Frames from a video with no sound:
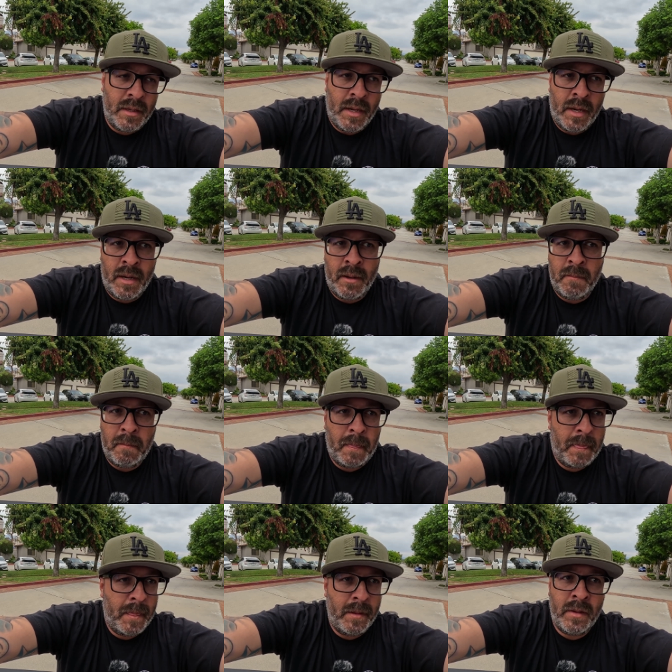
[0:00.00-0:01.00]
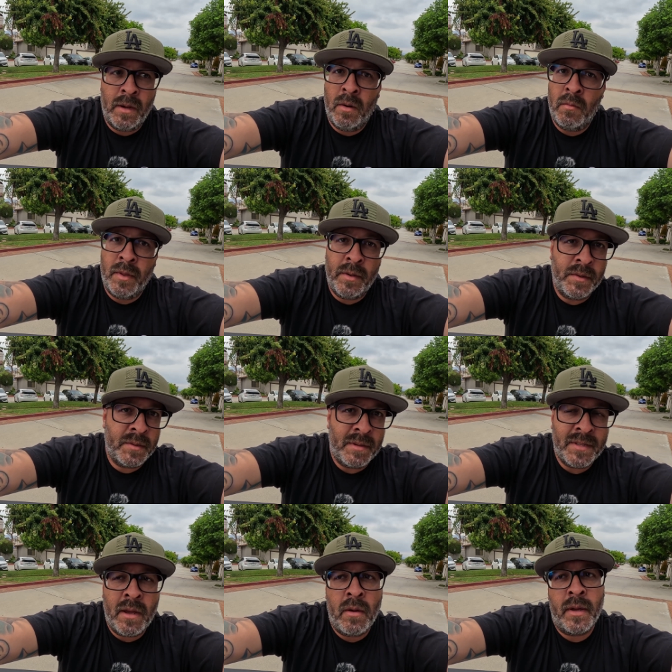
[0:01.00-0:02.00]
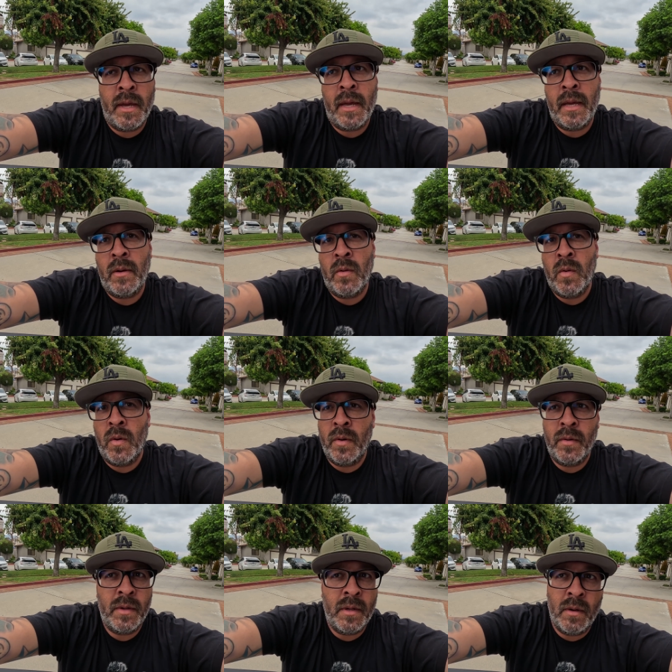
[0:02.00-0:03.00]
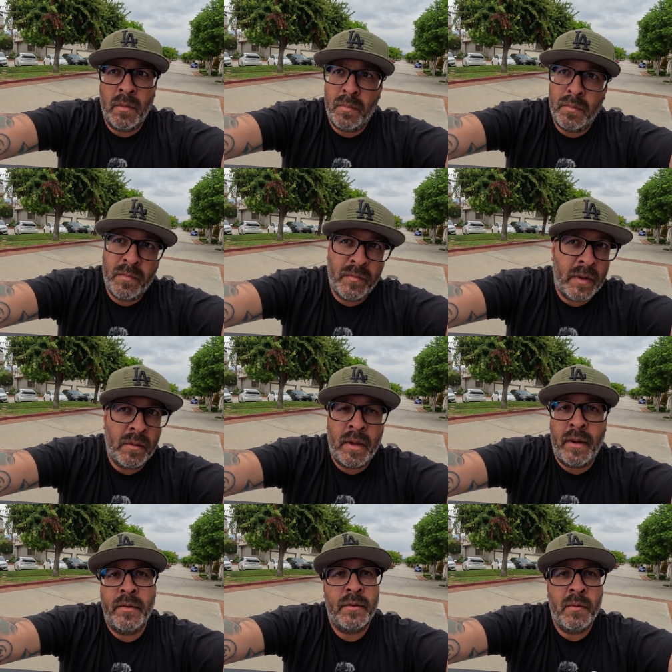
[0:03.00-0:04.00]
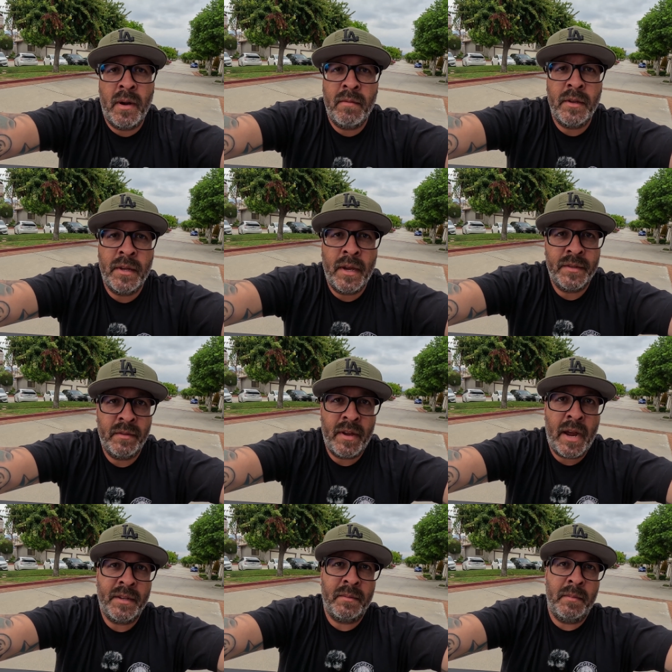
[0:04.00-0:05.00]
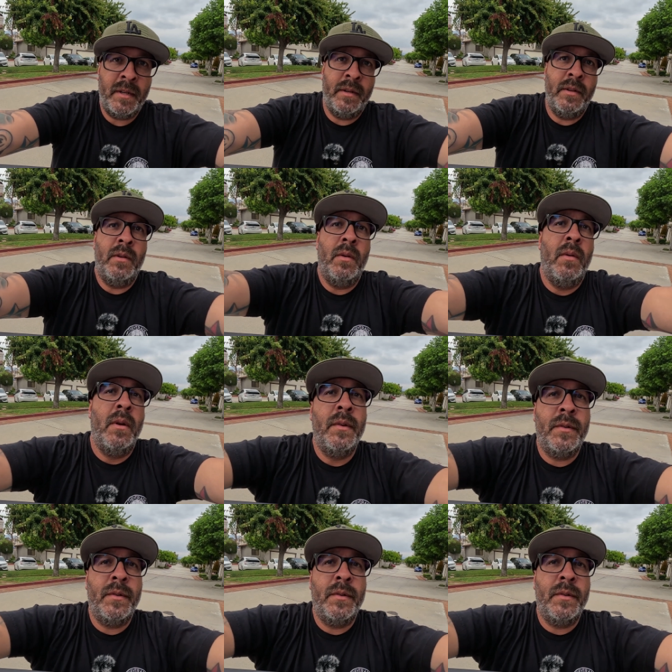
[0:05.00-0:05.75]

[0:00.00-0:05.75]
whether it's my tailgate or, fender liners or whatever you guys have asked me to do.